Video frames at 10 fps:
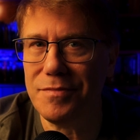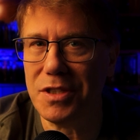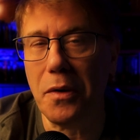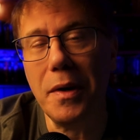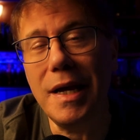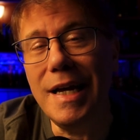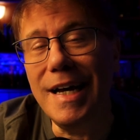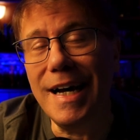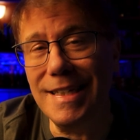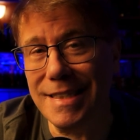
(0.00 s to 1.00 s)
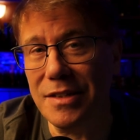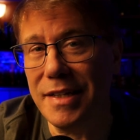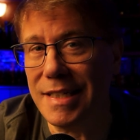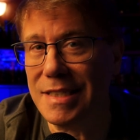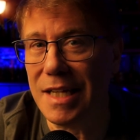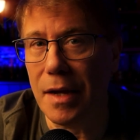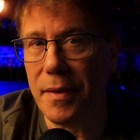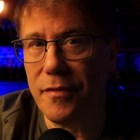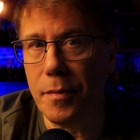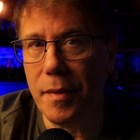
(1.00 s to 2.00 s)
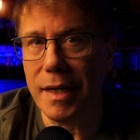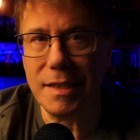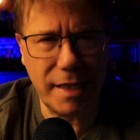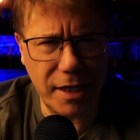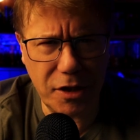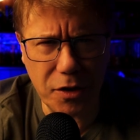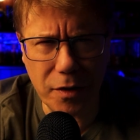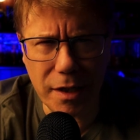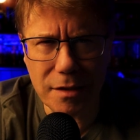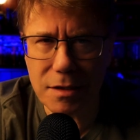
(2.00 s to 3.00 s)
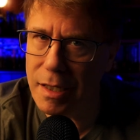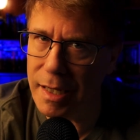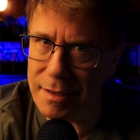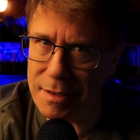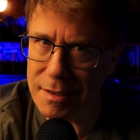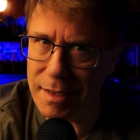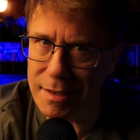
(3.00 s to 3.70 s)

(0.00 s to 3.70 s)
So until next time, everybody, stay curious and stay